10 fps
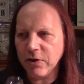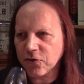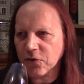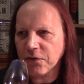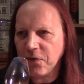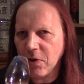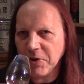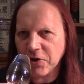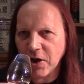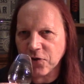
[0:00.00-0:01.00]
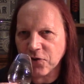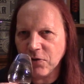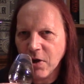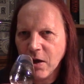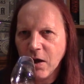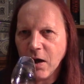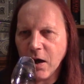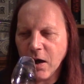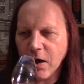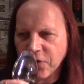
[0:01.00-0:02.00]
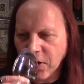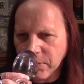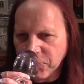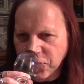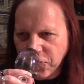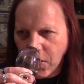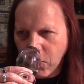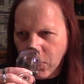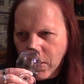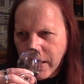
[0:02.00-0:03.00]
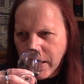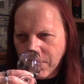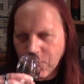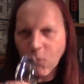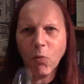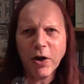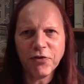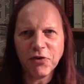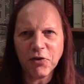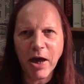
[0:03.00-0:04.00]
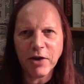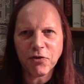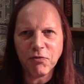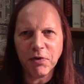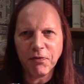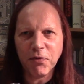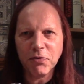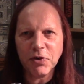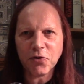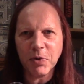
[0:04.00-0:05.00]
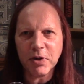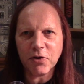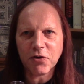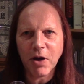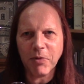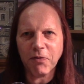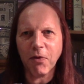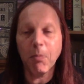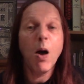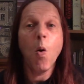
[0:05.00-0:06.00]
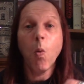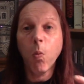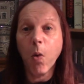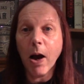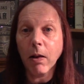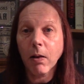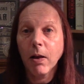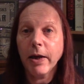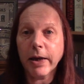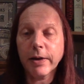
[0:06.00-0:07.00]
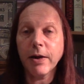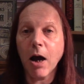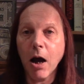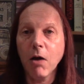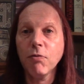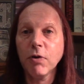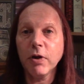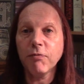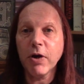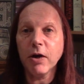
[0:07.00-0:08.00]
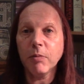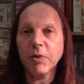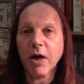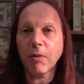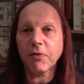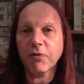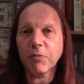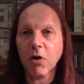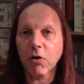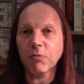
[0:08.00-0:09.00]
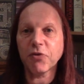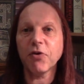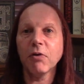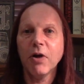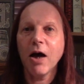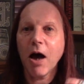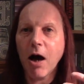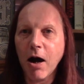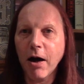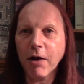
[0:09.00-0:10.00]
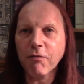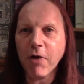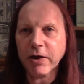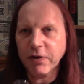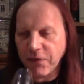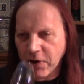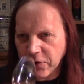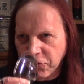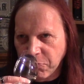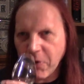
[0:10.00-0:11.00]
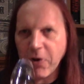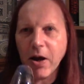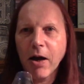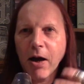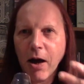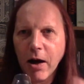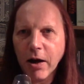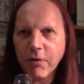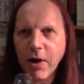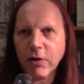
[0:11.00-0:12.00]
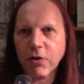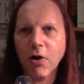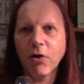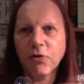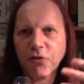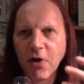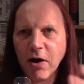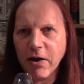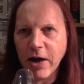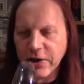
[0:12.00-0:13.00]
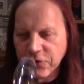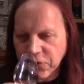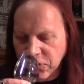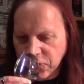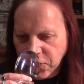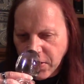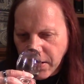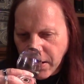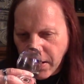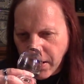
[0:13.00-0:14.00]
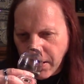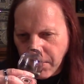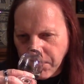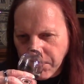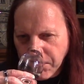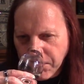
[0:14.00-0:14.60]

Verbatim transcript: sort of fermentation times. So where's this estery, fruity sweetness coming from? Well, it can only really be coming from the column still. Higher rectified spirit, higher alcohols, higher esters, and